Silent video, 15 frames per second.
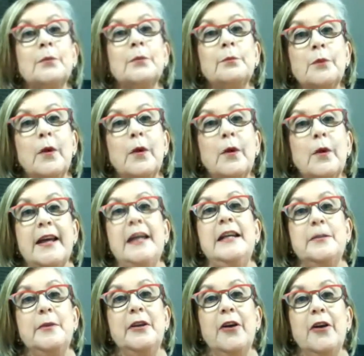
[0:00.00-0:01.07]
Well, we're
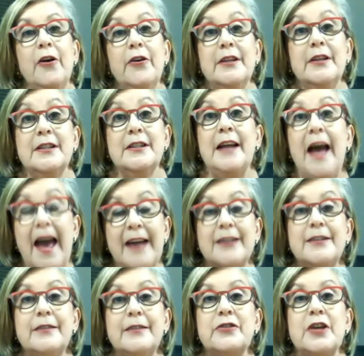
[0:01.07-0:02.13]
keen to be known as an
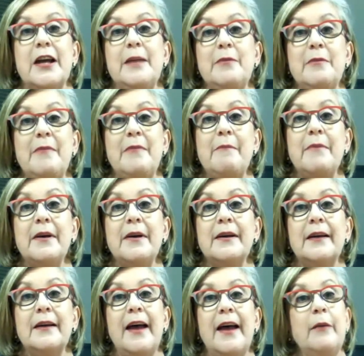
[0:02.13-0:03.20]
active chamber member
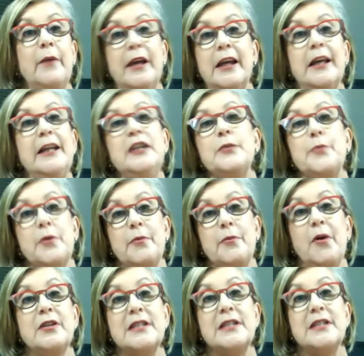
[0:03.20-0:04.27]
and we're keen to
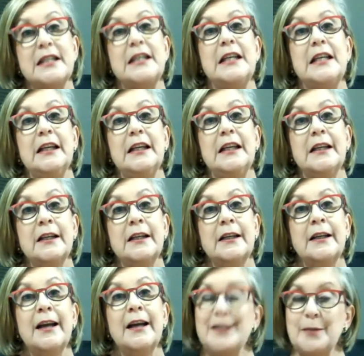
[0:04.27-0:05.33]
promote Sydney
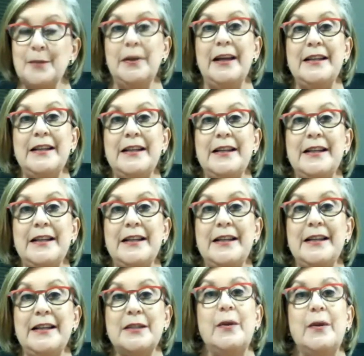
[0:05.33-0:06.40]
as a place where
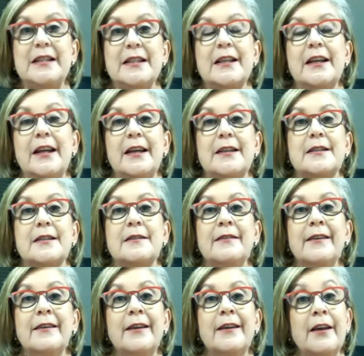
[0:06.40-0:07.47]
business
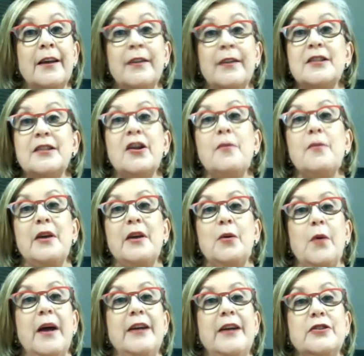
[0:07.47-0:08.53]
connects. There's no
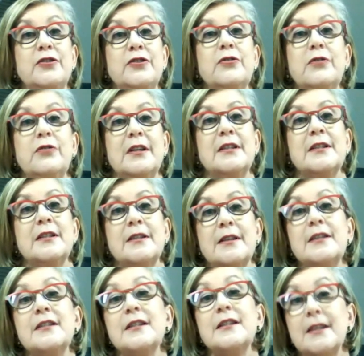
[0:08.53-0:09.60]
better way to do this
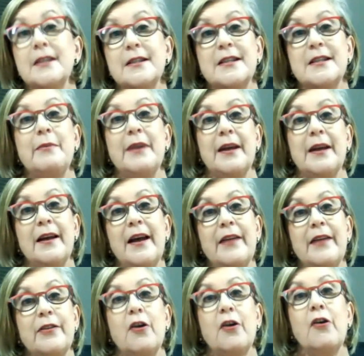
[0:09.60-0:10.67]
than as an exhibitor
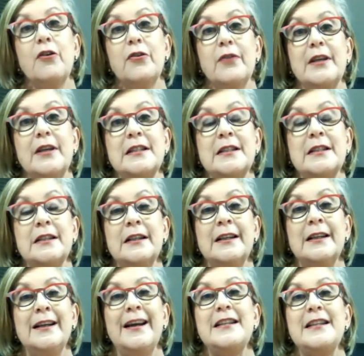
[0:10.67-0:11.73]
at the Congress,
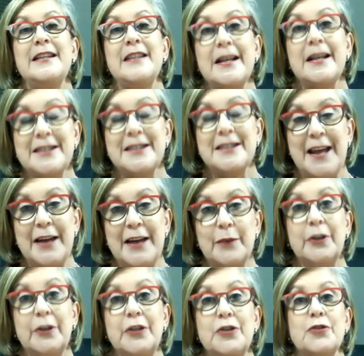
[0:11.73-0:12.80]
as our stand
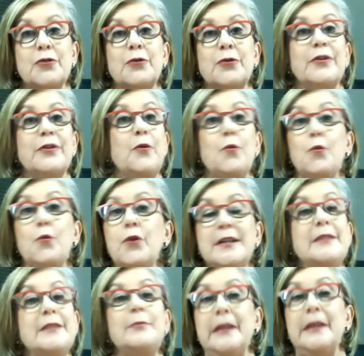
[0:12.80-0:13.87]
will ensure that we
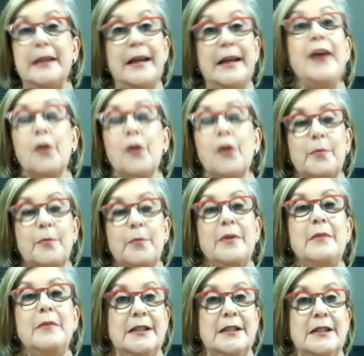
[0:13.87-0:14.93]
simply cannot be
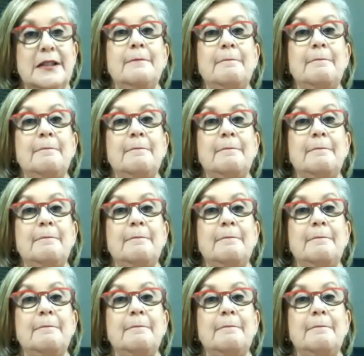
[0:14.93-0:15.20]
missed.